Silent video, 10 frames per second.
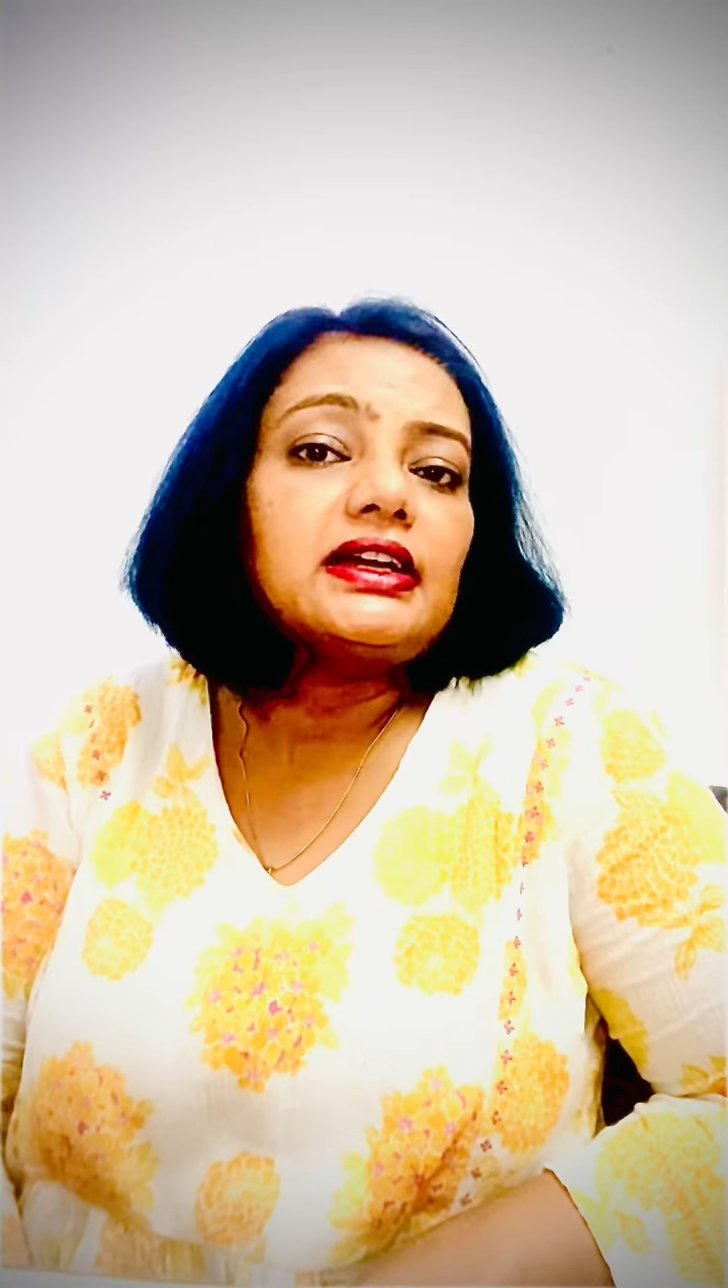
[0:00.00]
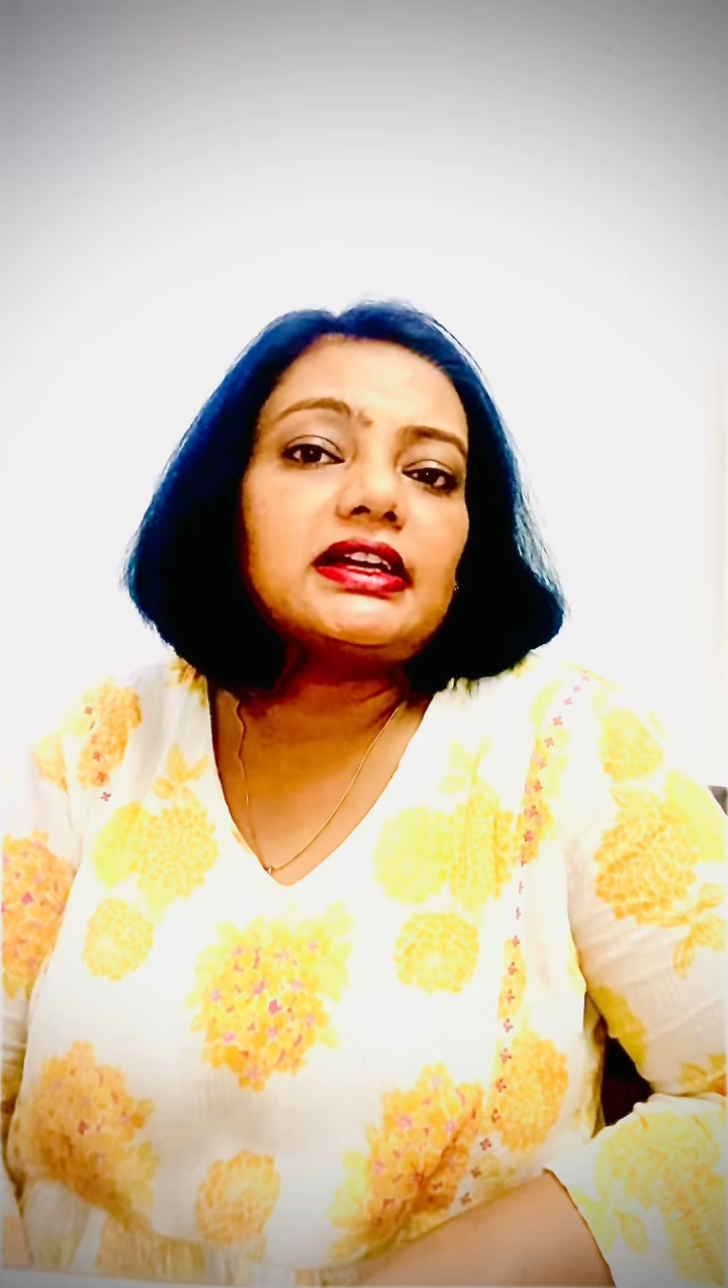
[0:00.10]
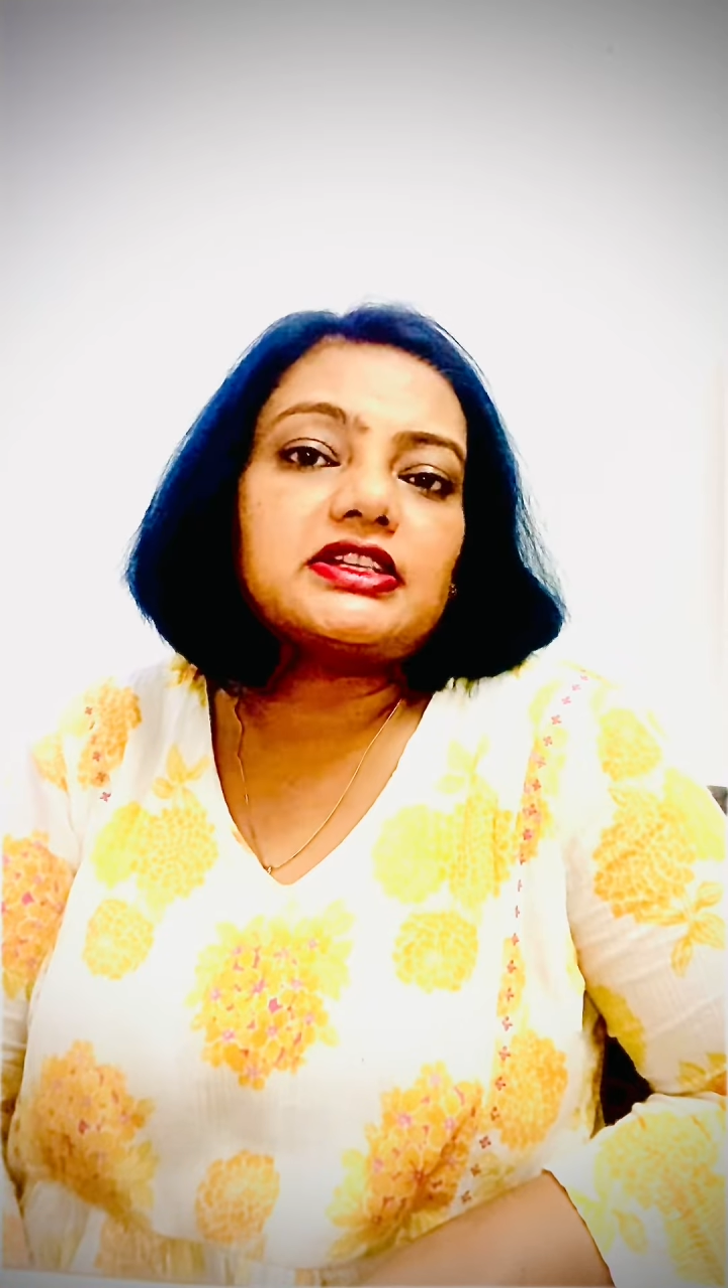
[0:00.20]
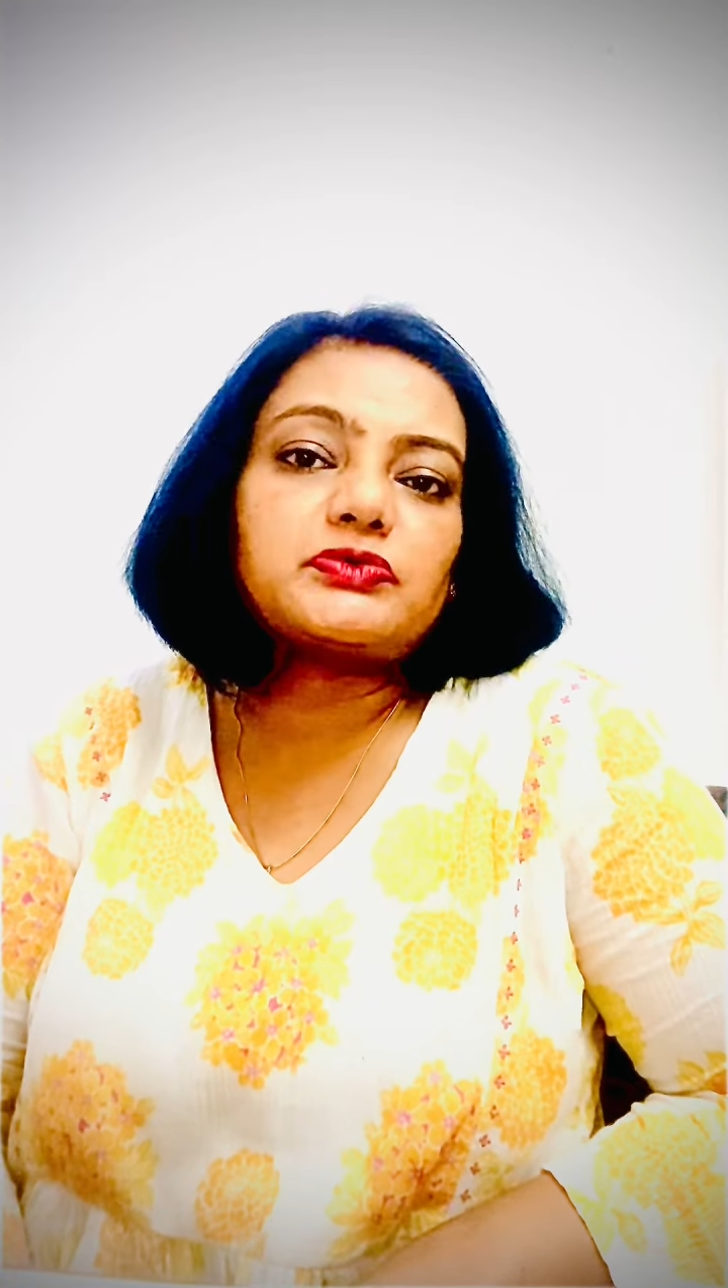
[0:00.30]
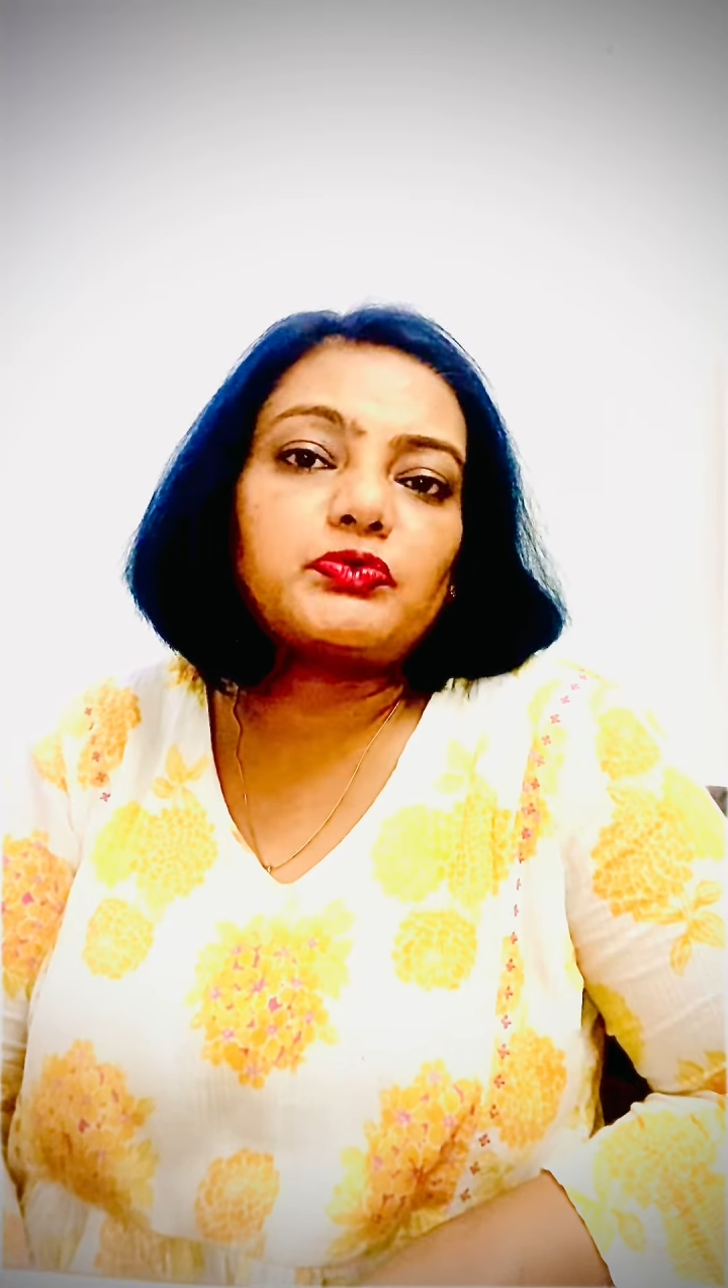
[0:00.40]

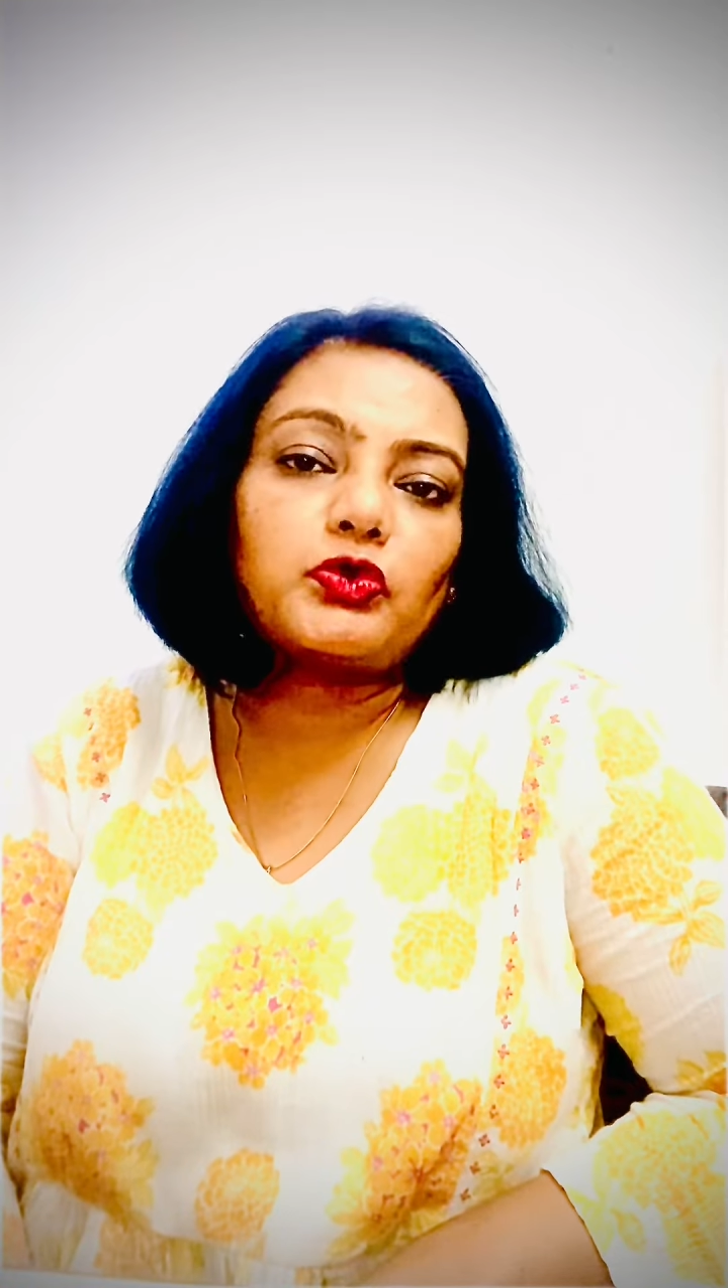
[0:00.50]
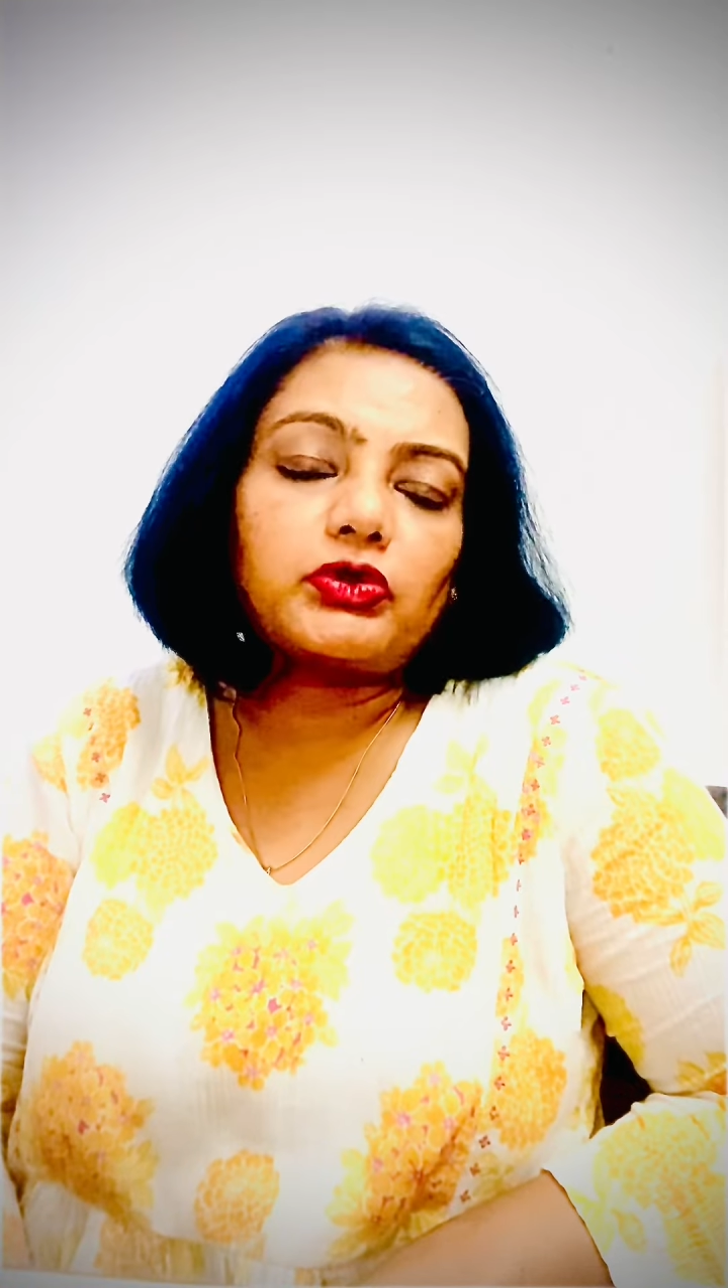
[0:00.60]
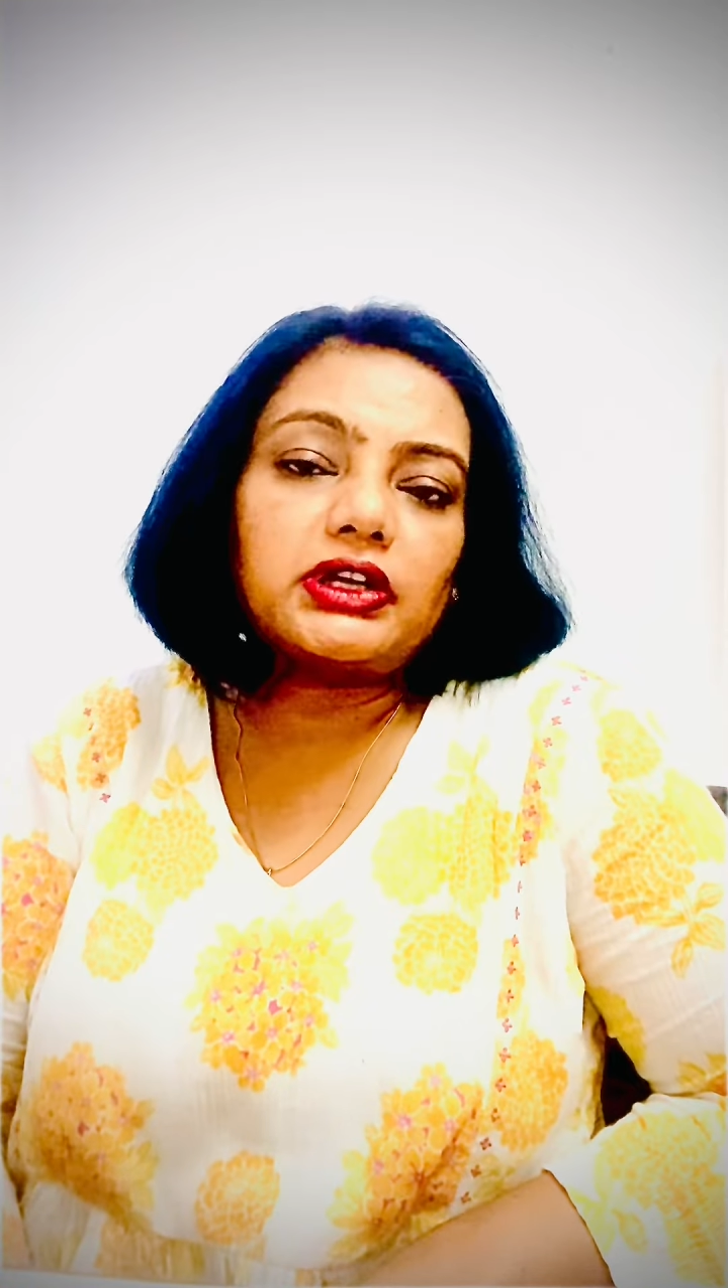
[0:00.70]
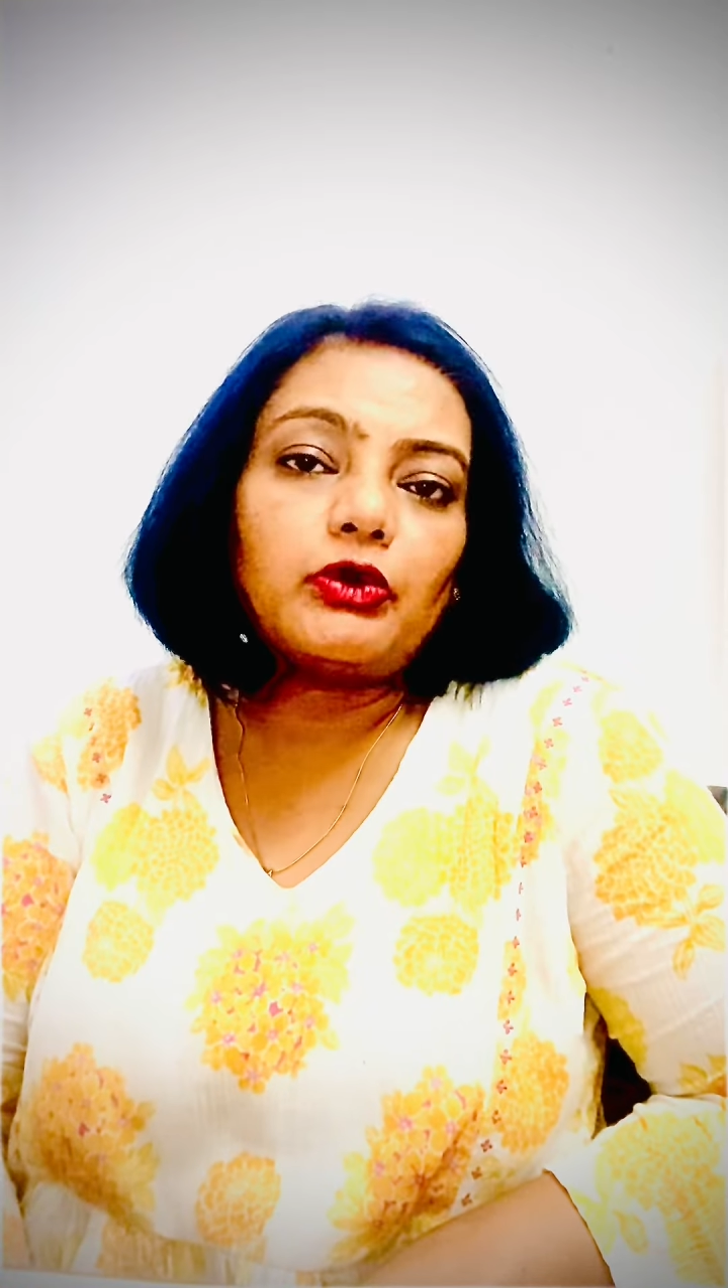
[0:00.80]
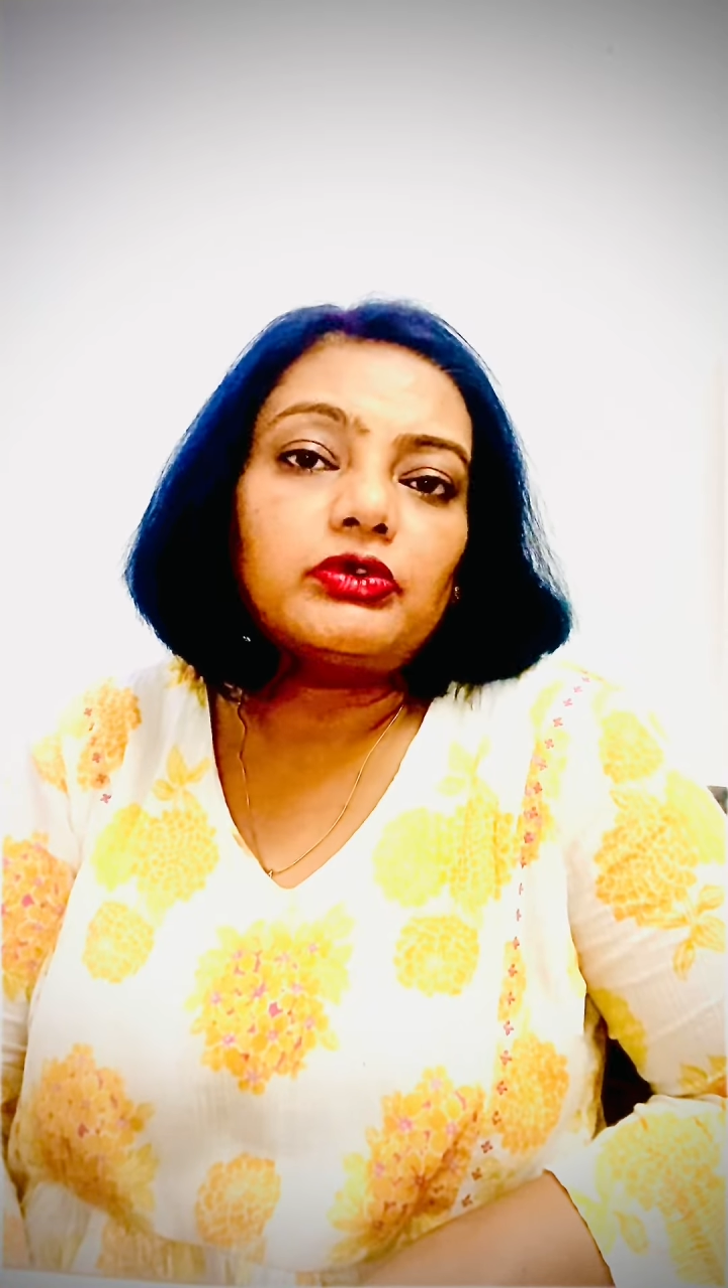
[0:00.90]
it is
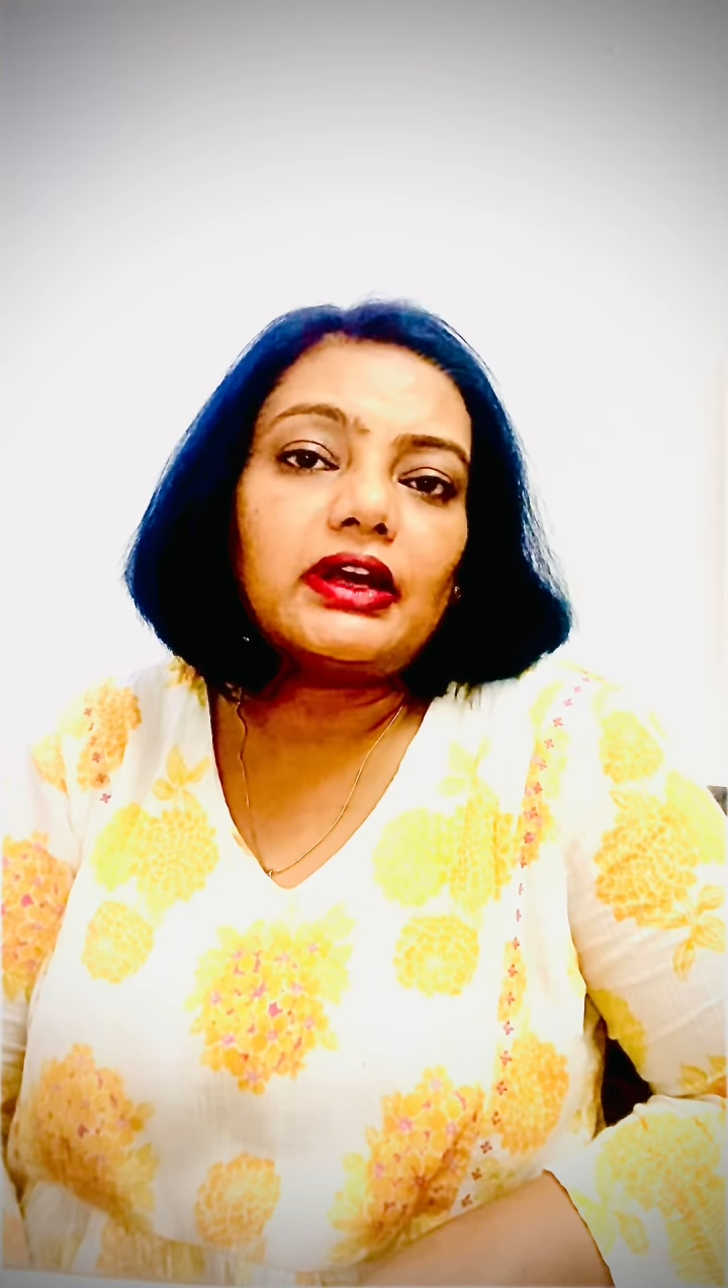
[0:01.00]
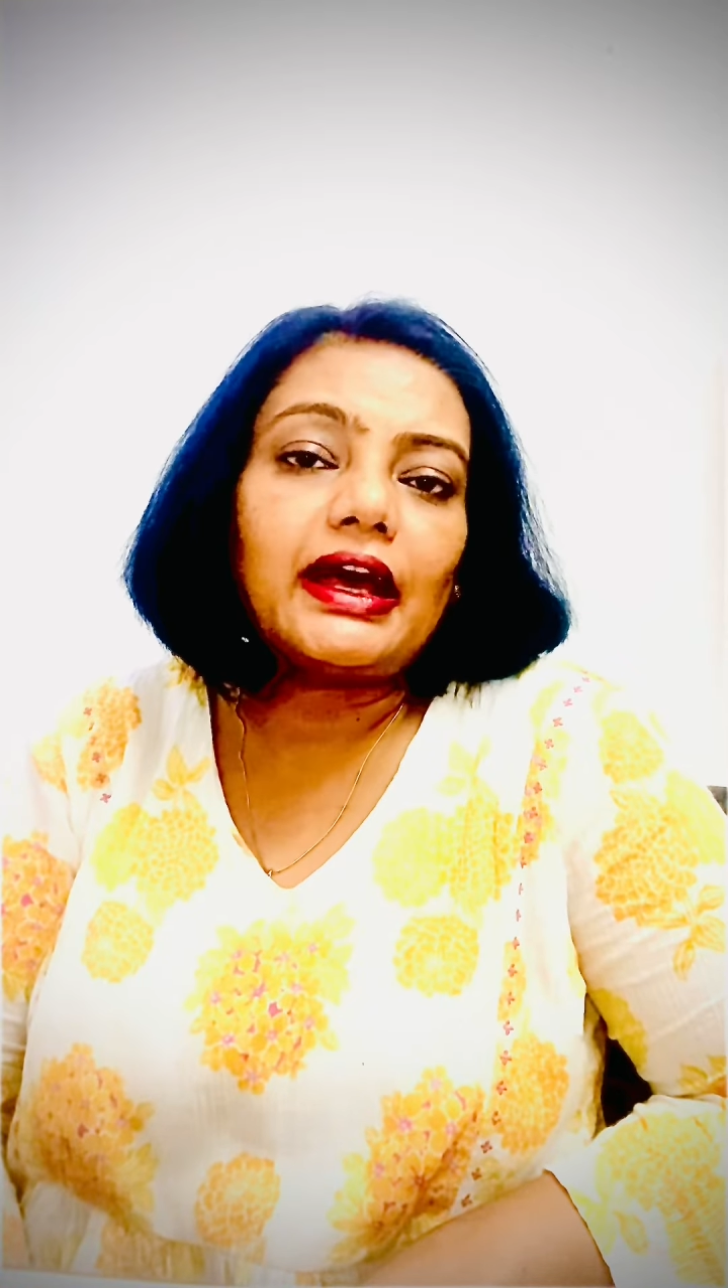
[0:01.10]
broken down